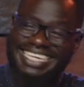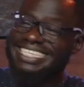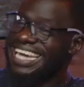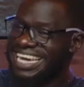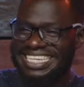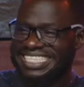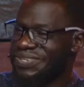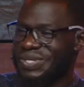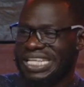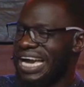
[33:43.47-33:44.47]

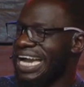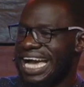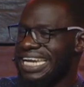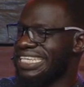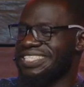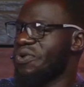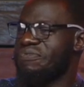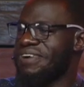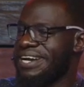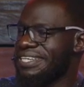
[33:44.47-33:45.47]
Eternity without God is no
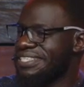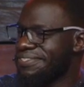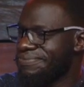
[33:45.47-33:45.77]
fun.